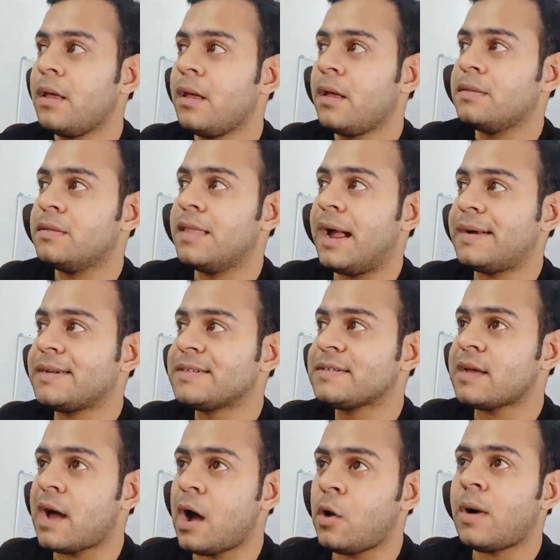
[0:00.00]
that is
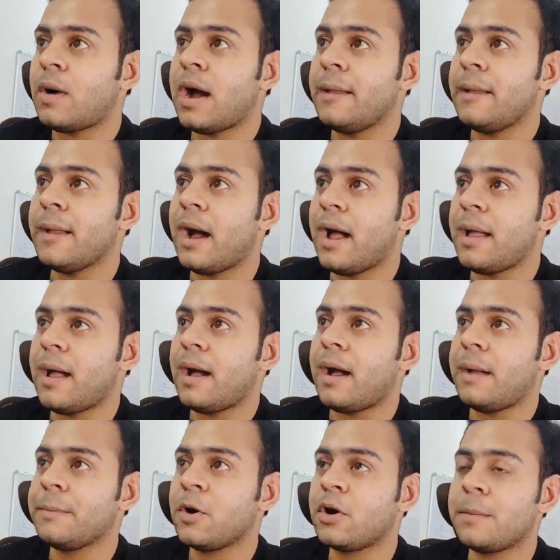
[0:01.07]
how
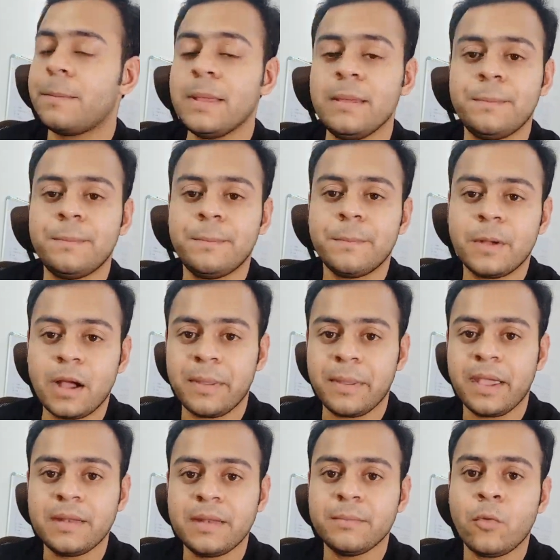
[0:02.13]
I'm gonna be
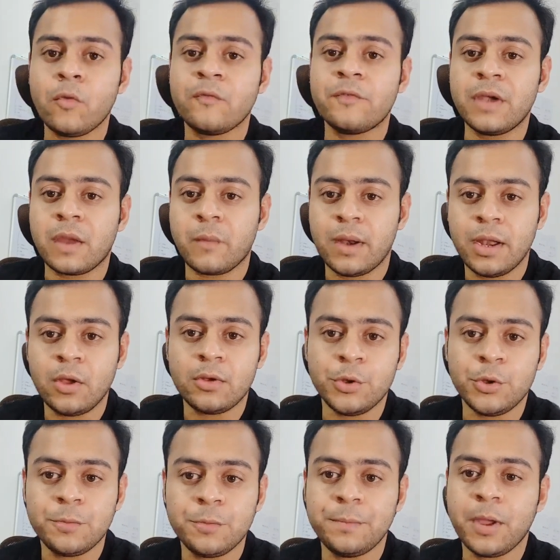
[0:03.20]
coming in more frequently on
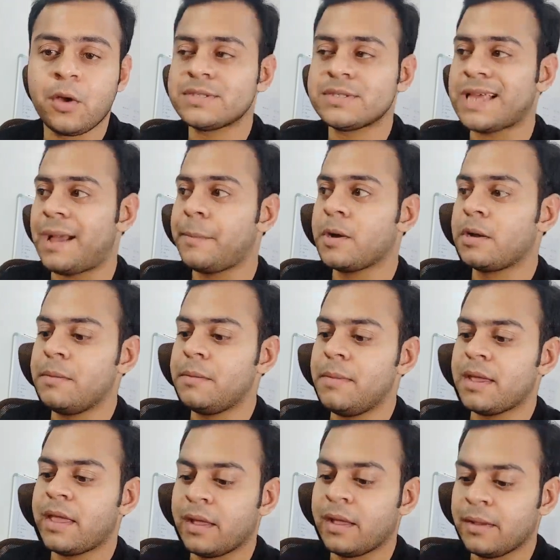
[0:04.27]
YouTube, because I'm gonna be
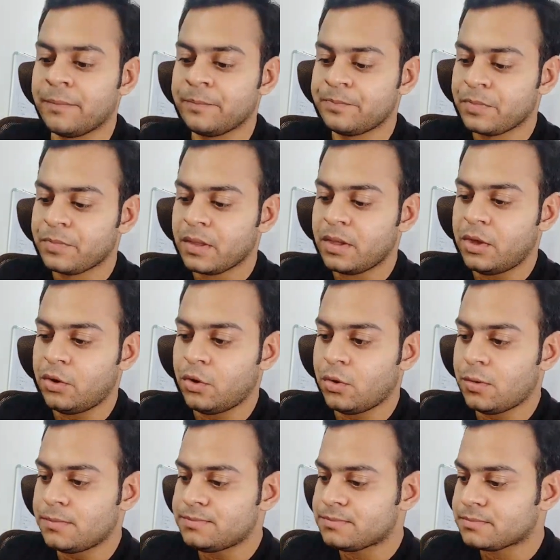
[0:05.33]
making, you
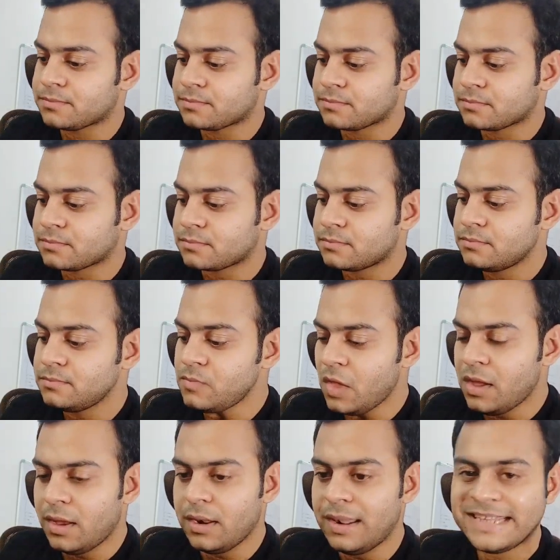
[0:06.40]
know,
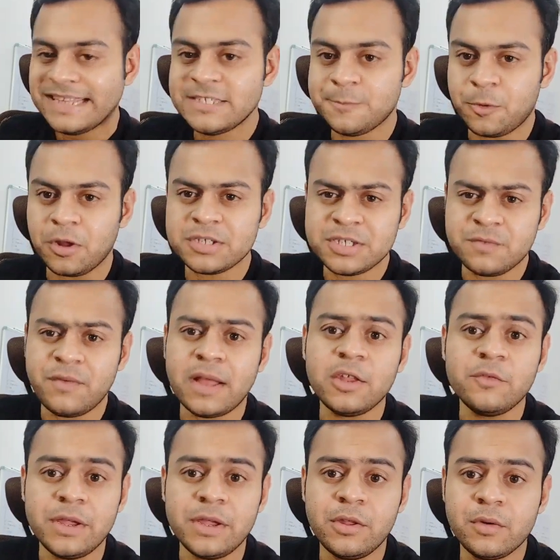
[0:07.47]
less production value
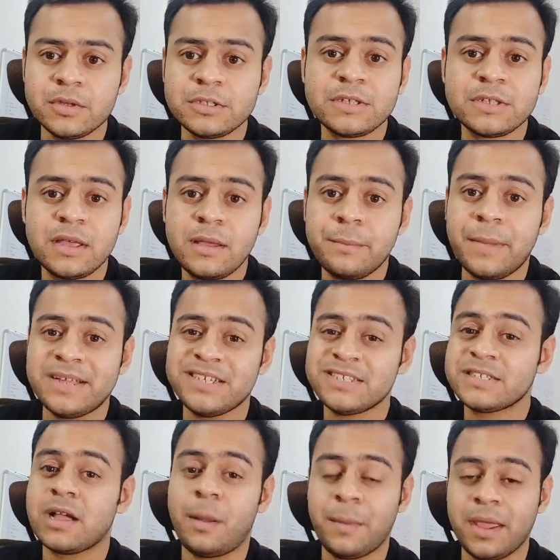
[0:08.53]
videos by
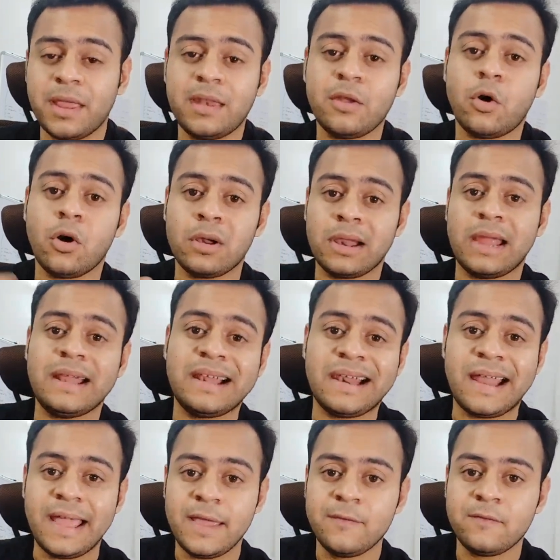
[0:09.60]
just coming in online
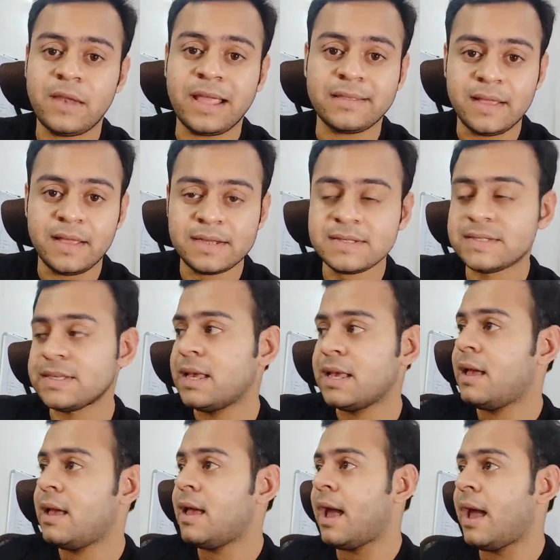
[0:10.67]
live like this
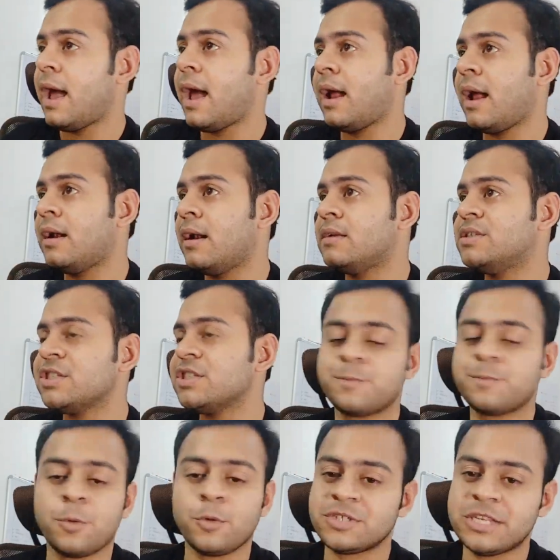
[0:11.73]
and
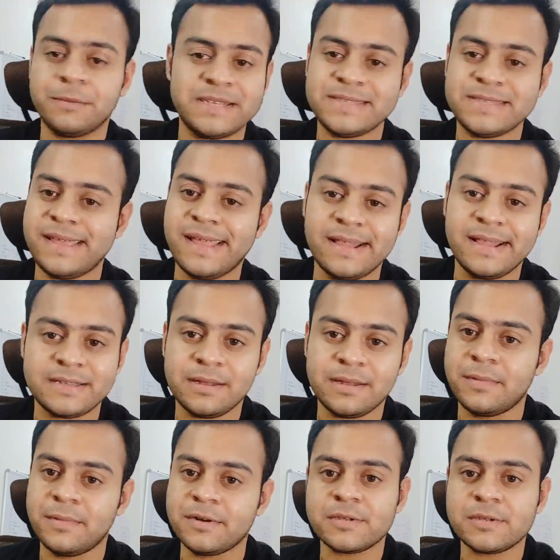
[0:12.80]
just posting my sales
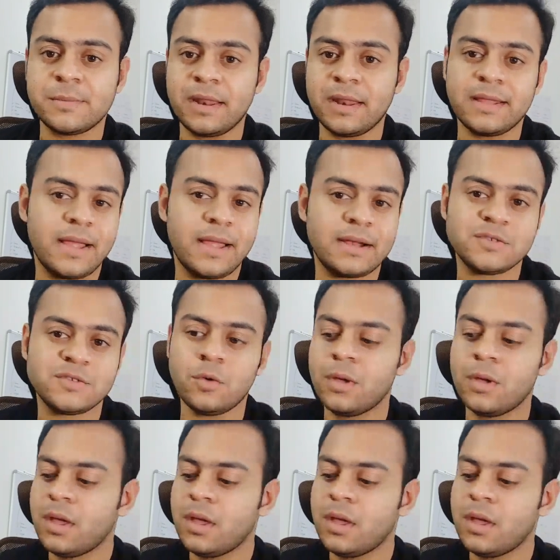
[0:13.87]
numbers or something like that. So